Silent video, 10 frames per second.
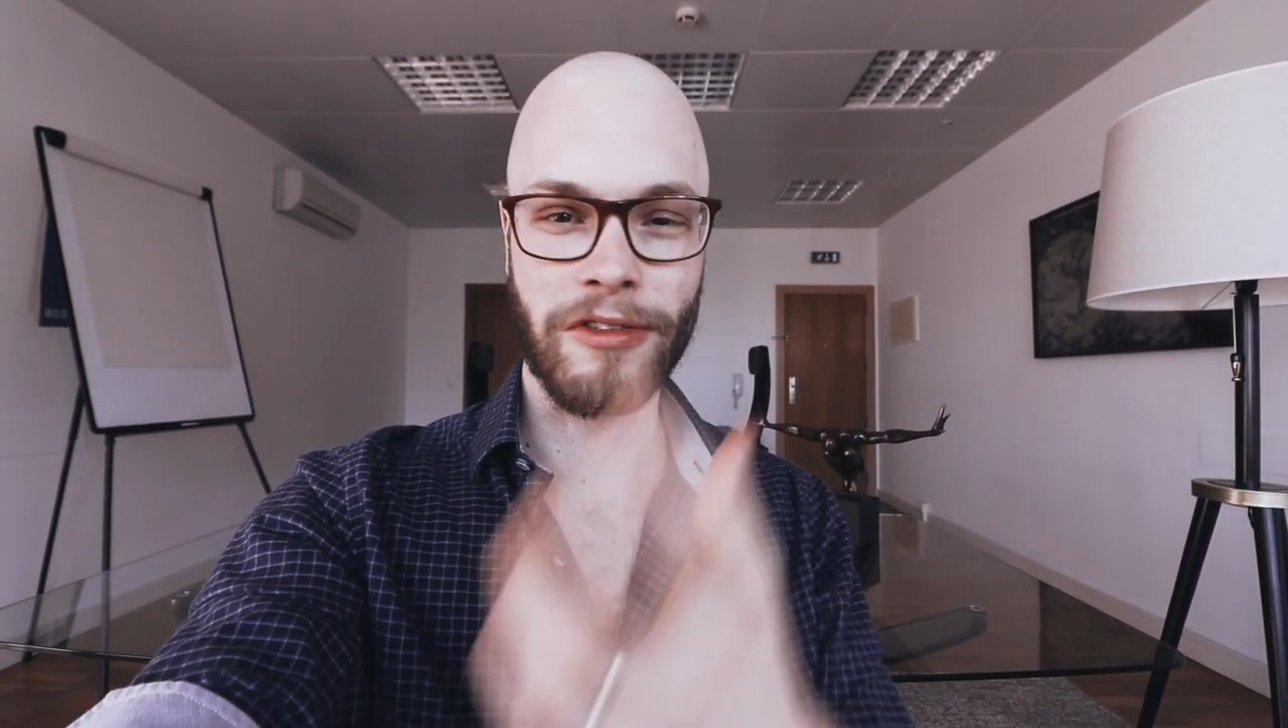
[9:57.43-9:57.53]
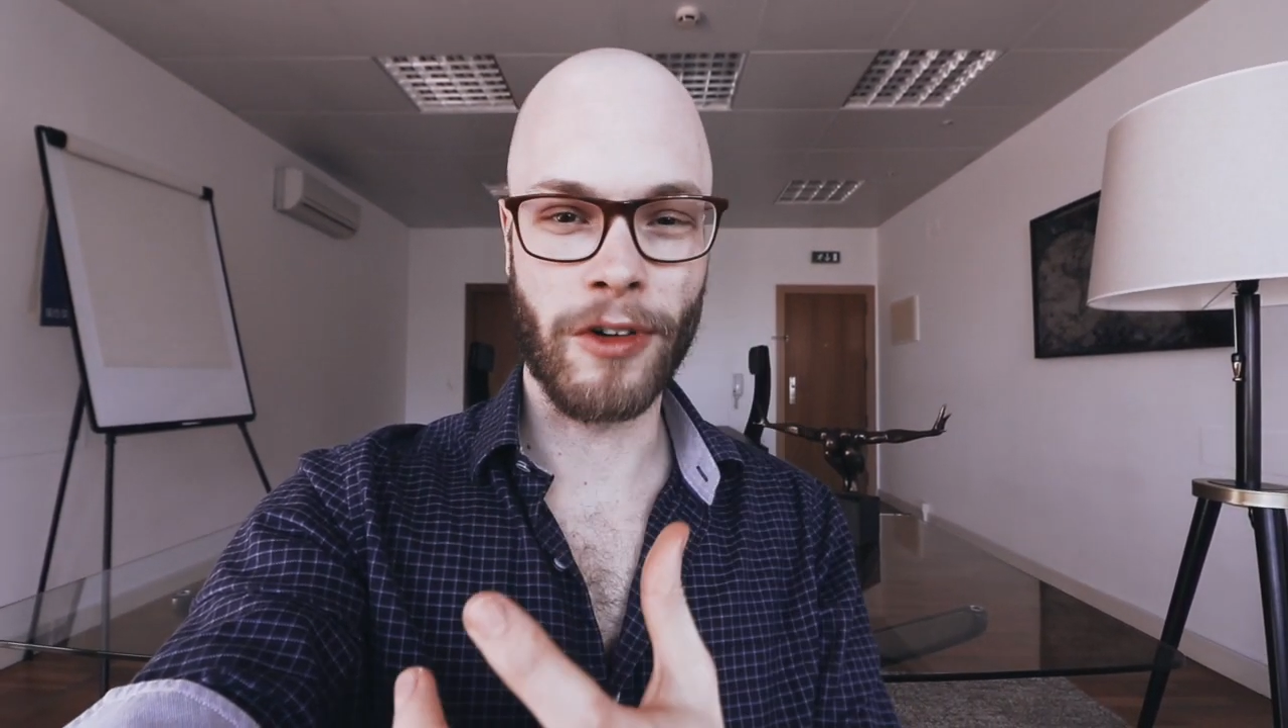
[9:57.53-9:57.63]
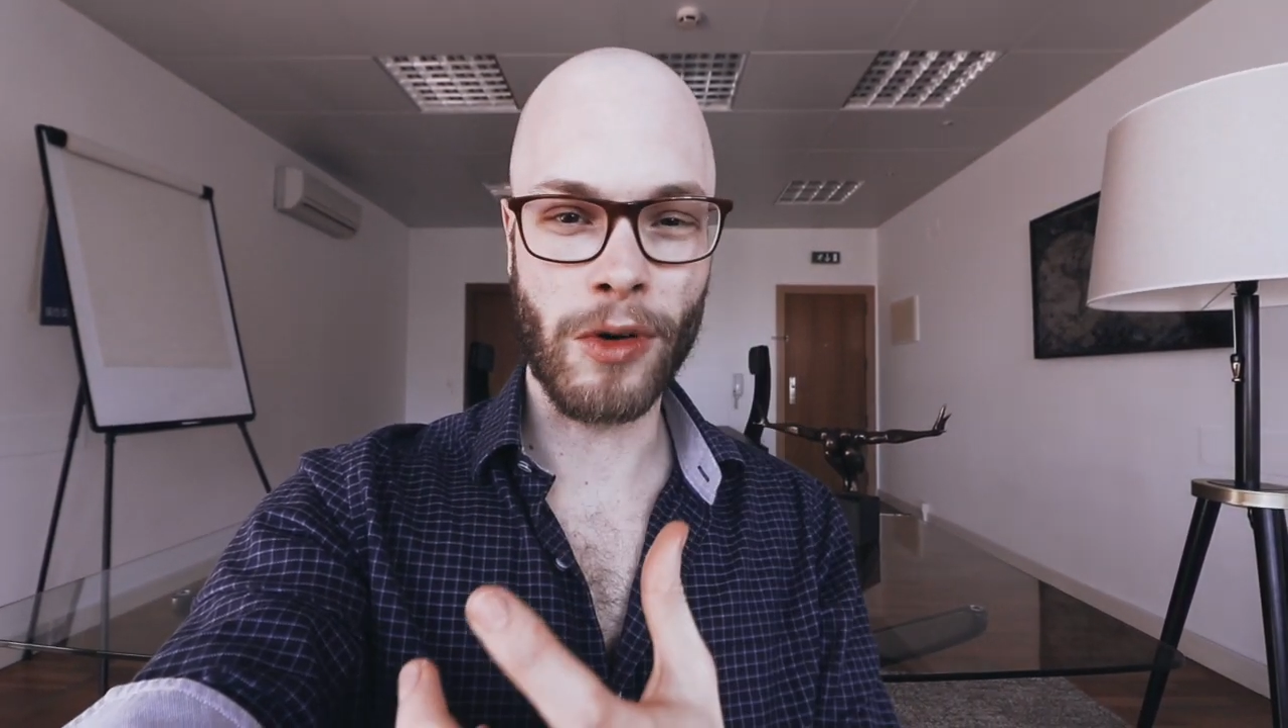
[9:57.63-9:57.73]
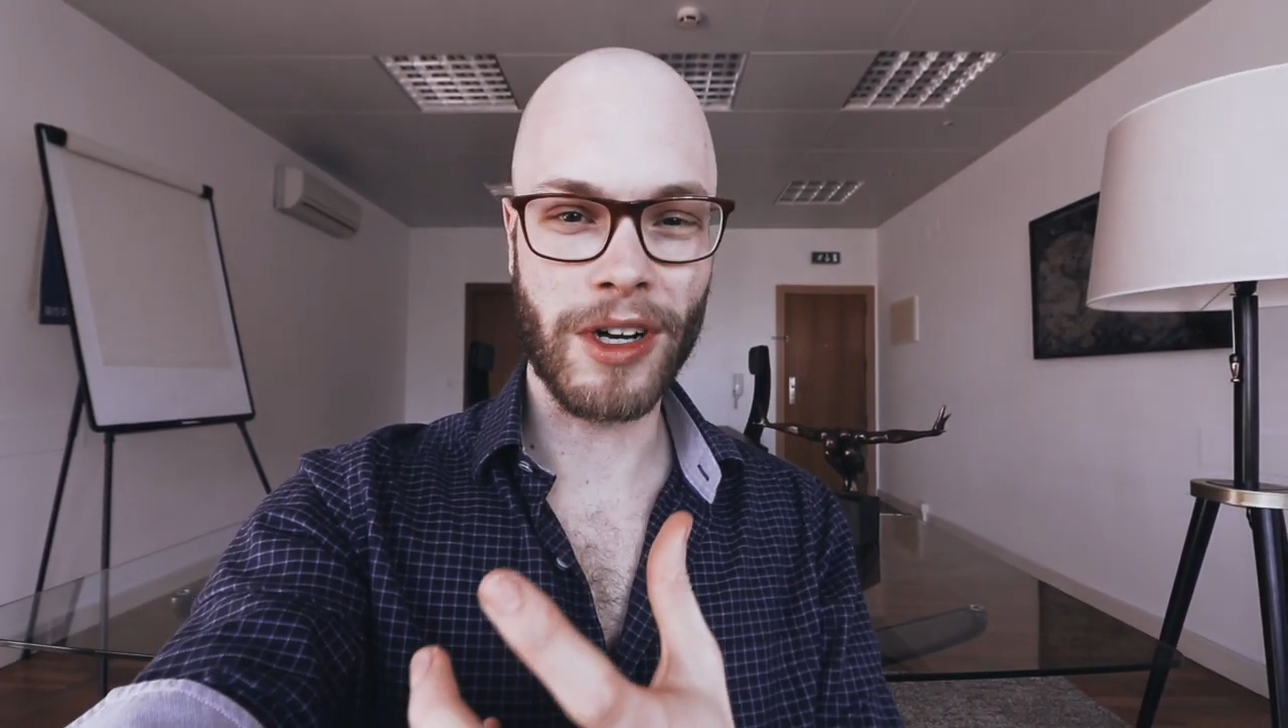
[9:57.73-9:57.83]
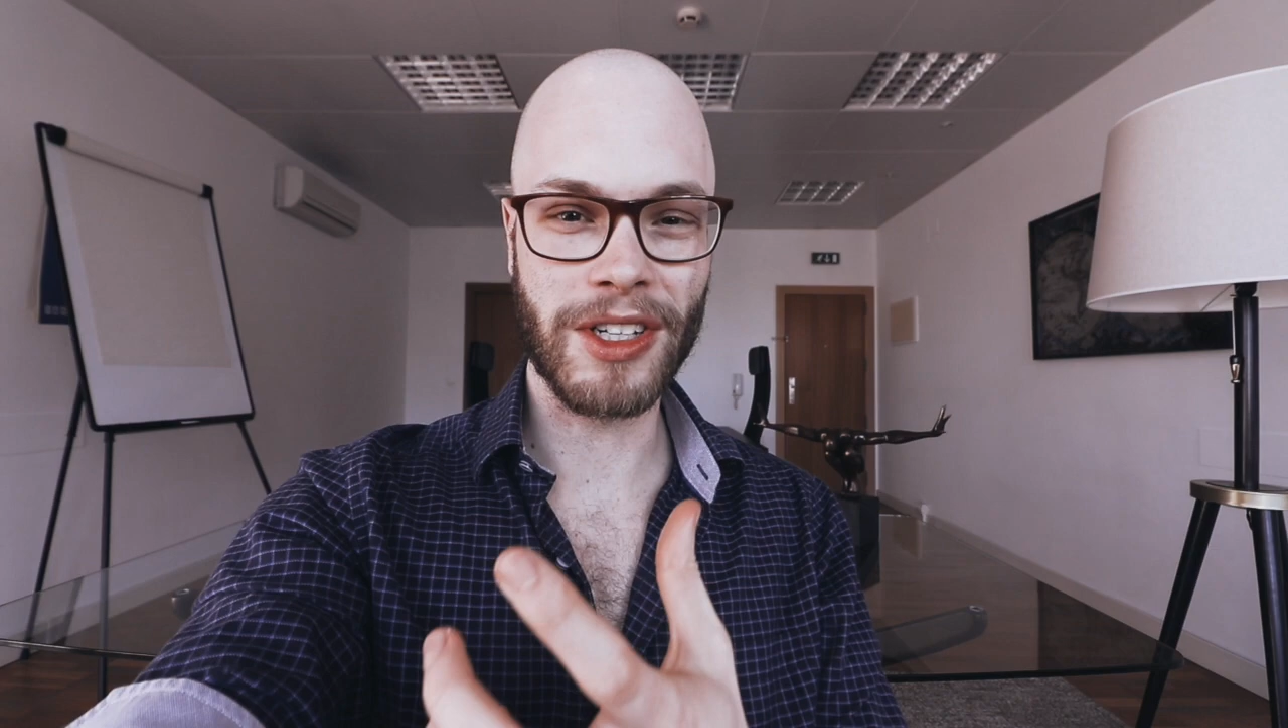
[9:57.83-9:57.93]

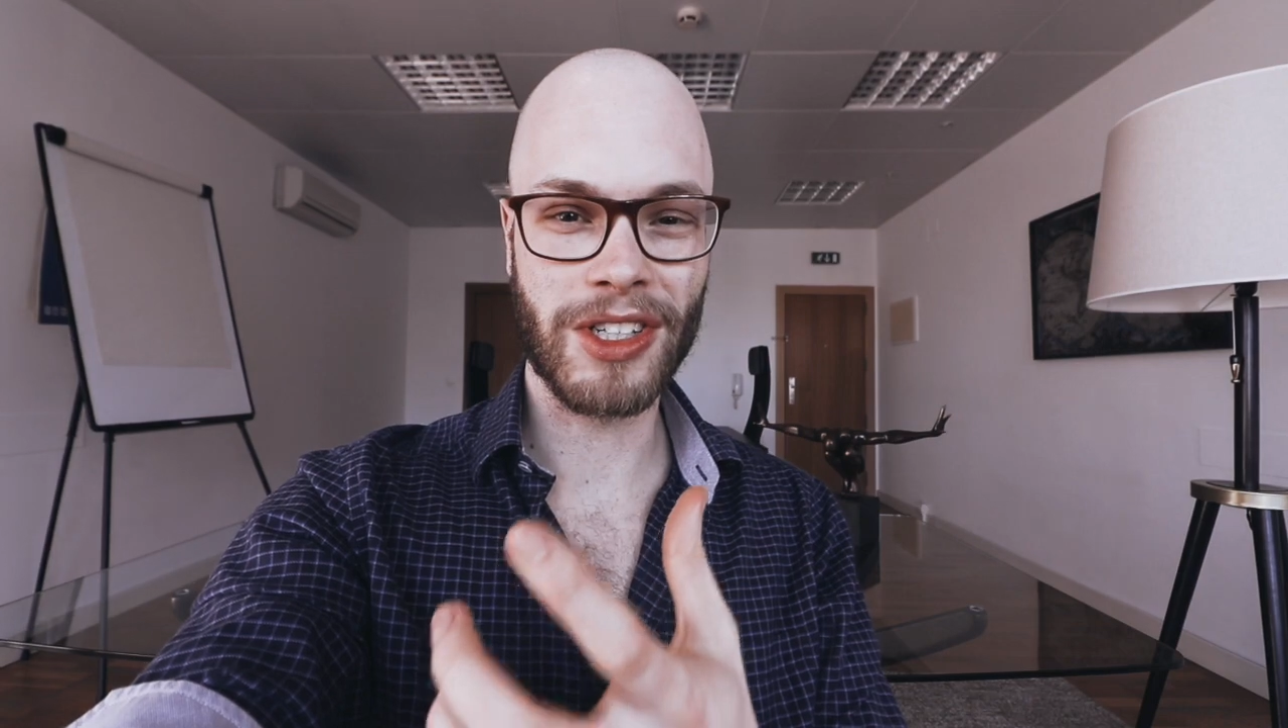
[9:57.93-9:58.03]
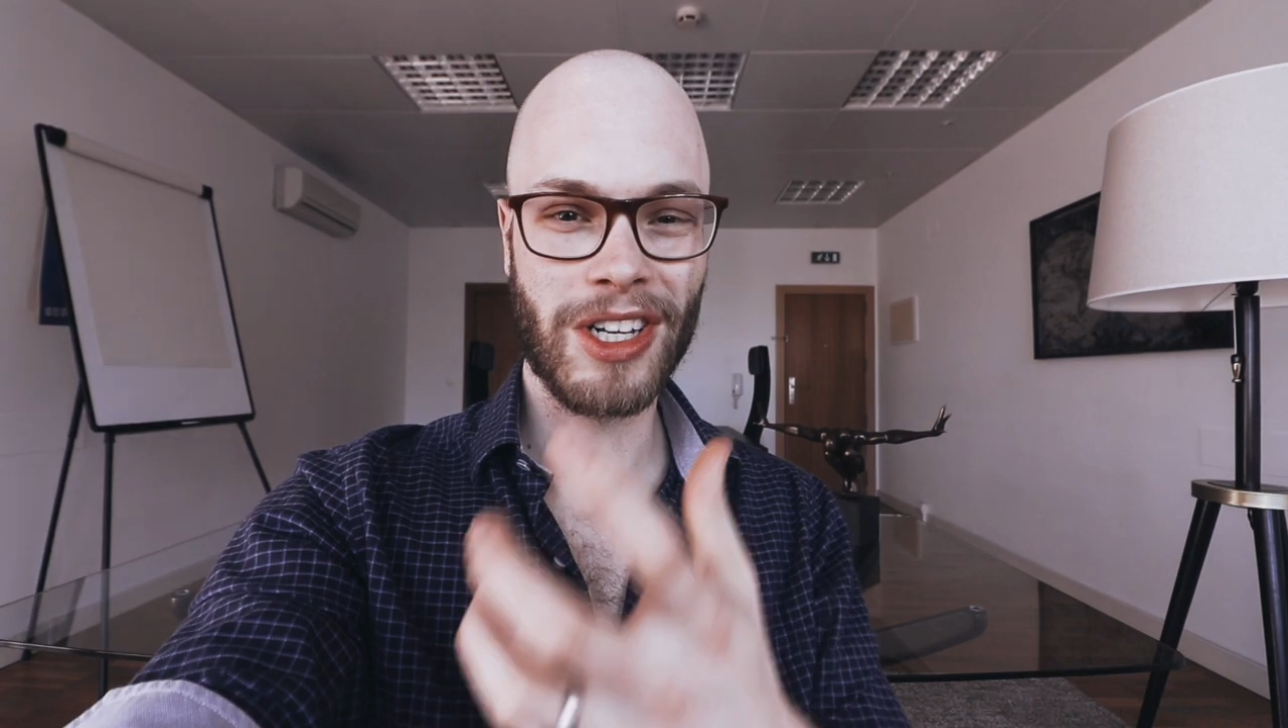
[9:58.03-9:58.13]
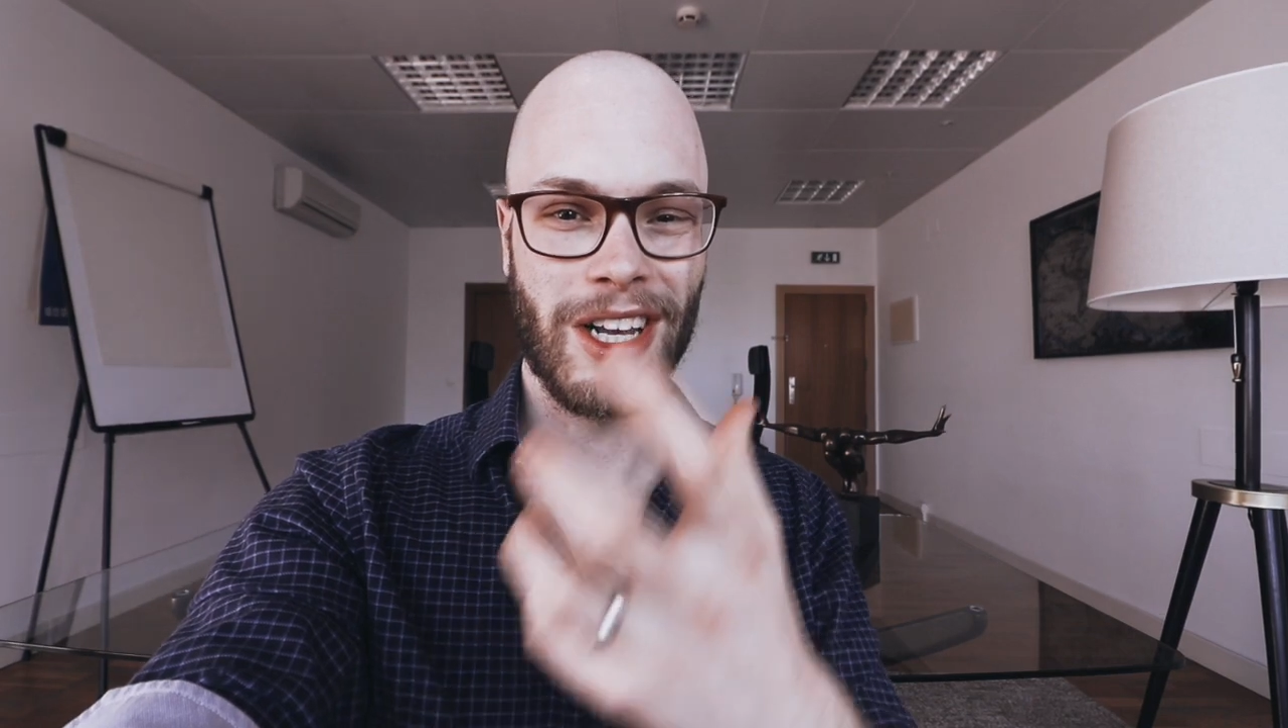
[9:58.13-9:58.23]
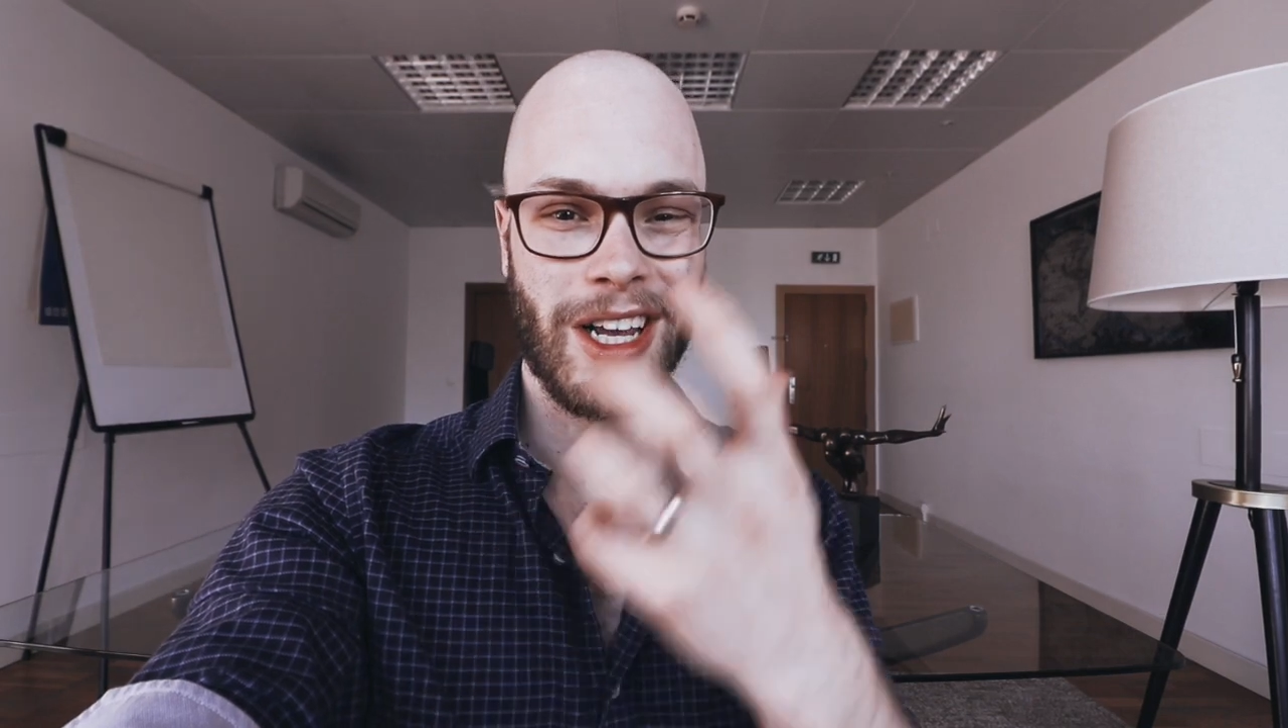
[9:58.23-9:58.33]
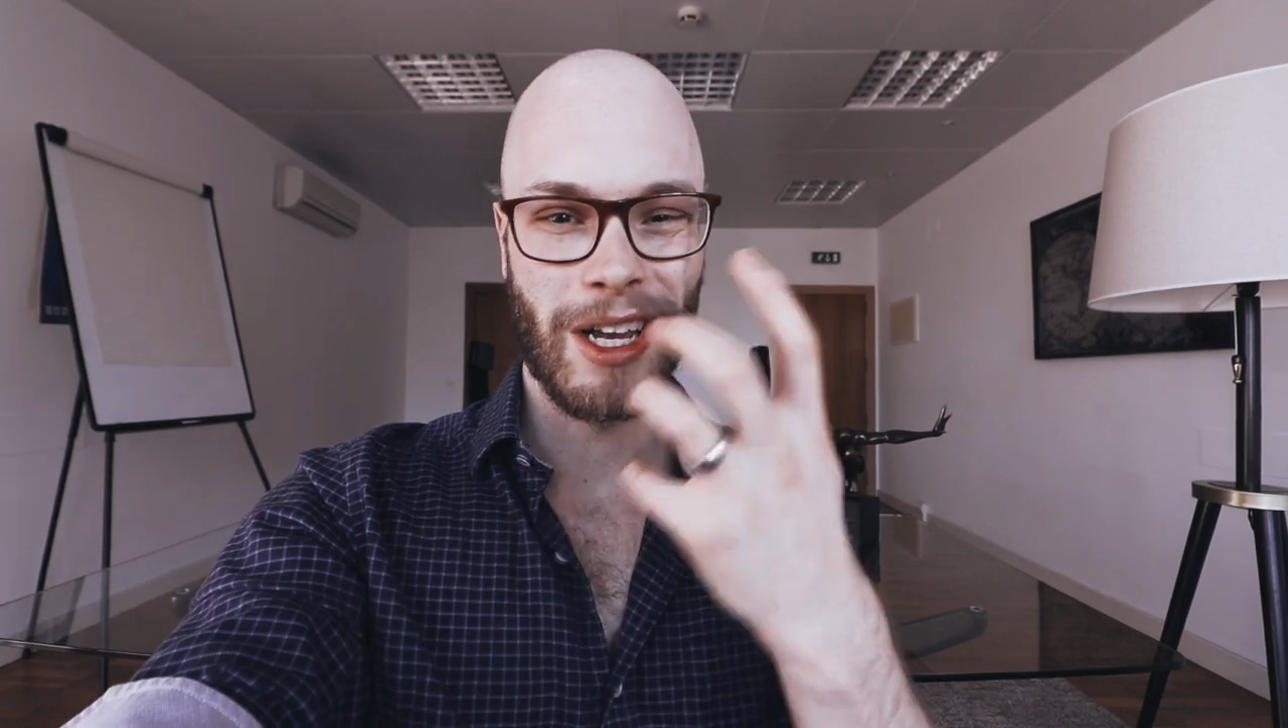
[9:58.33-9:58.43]
focus,